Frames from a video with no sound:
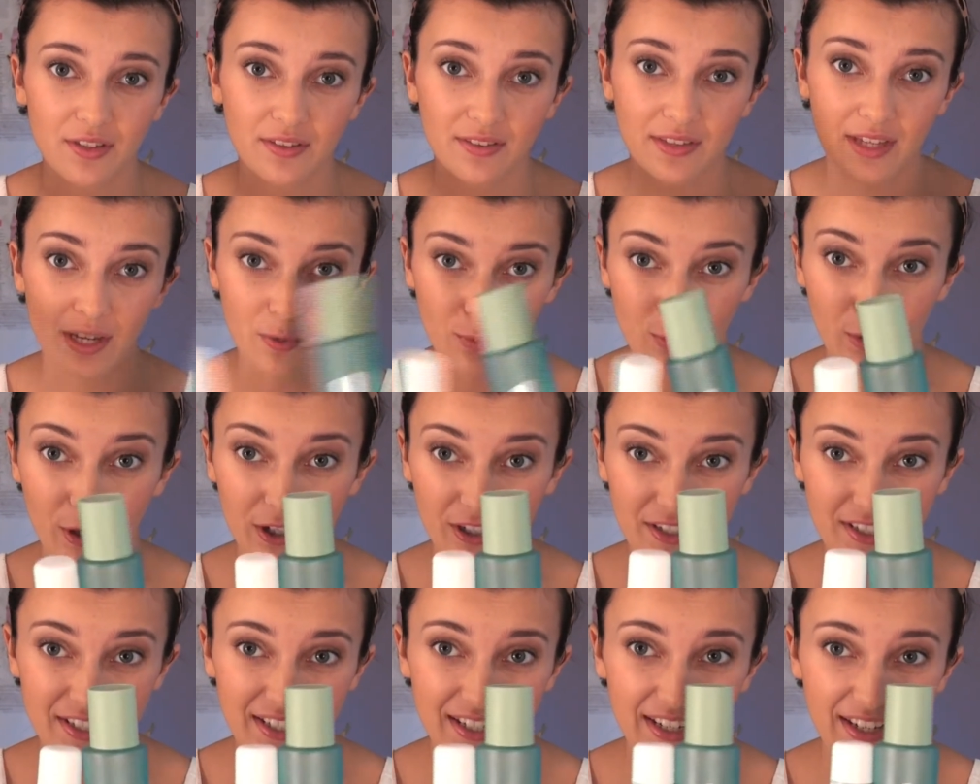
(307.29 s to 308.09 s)
they
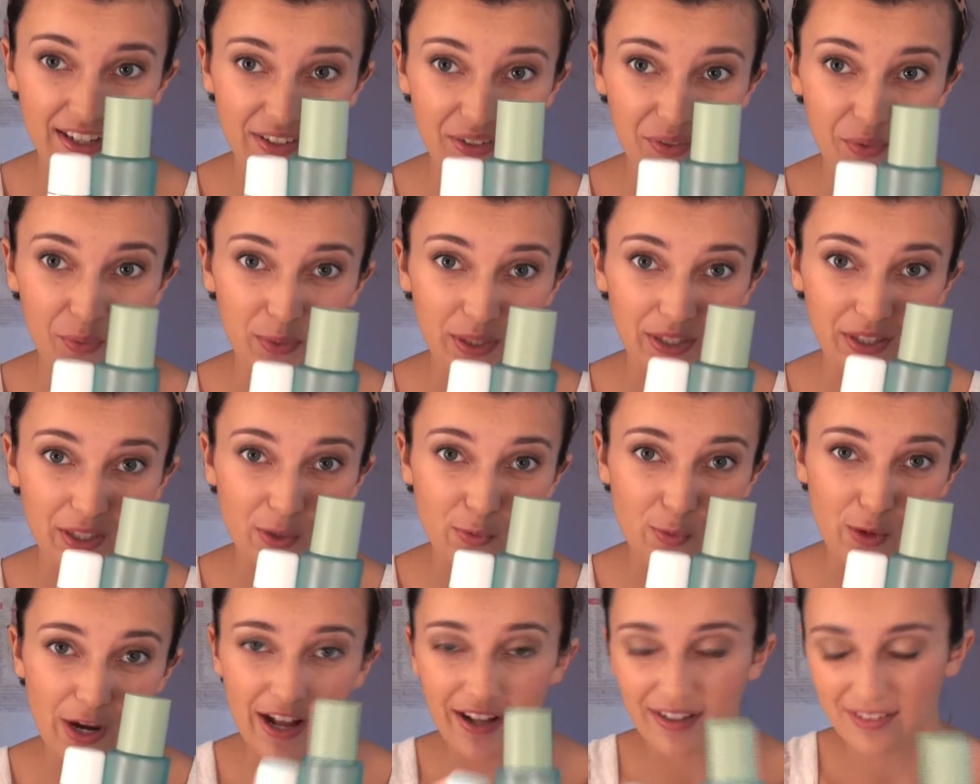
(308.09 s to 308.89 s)
work together
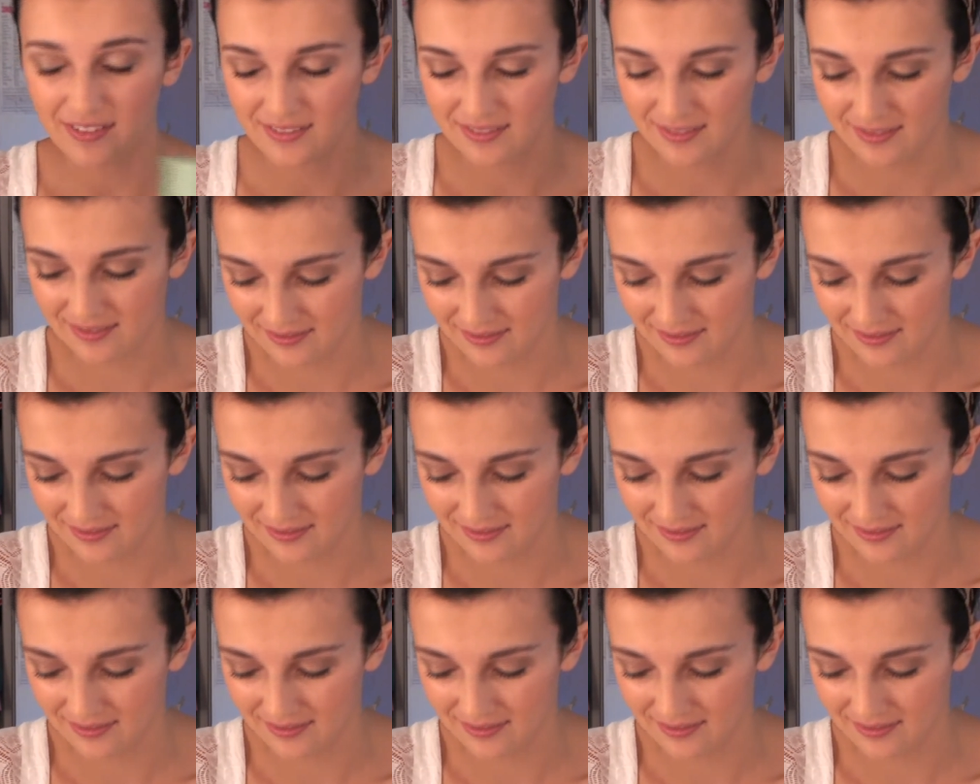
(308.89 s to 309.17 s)
really well.